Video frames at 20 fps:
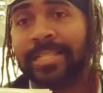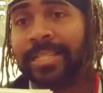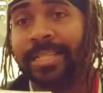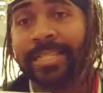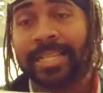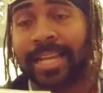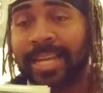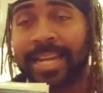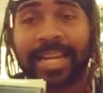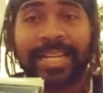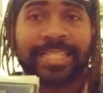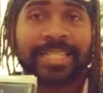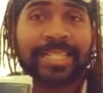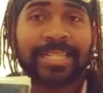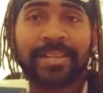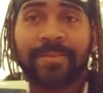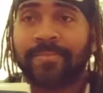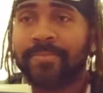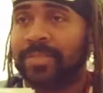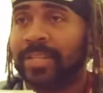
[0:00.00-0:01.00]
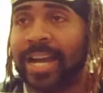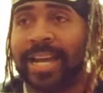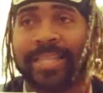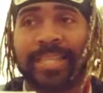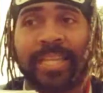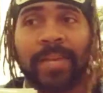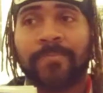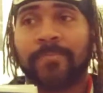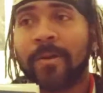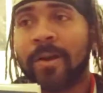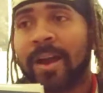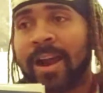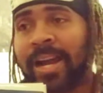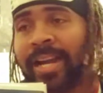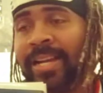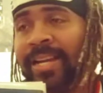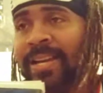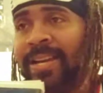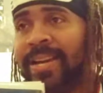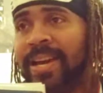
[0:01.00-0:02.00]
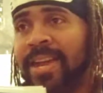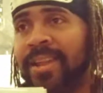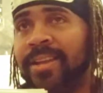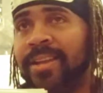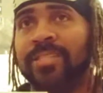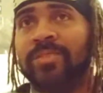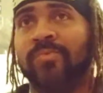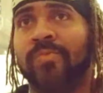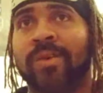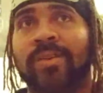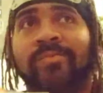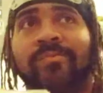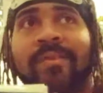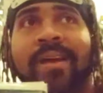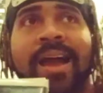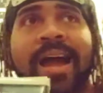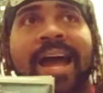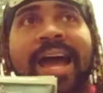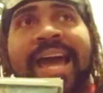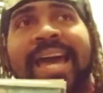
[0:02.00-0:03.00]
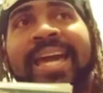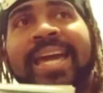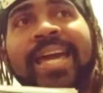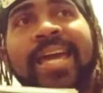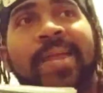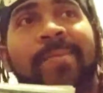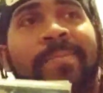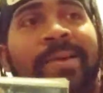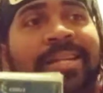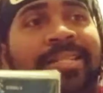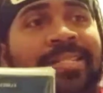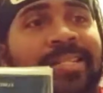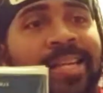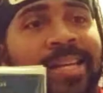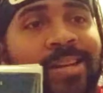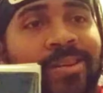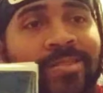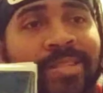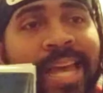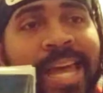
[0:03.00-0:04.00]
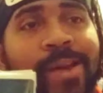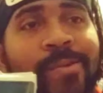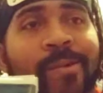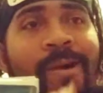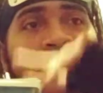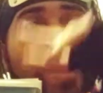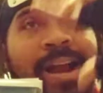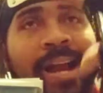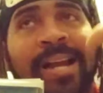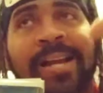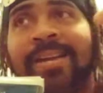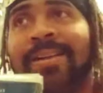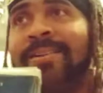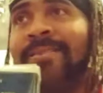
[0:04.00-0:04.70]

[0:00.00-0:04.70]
And it's like I said, giant theme park, and there's one ride, and basically it goes haywire.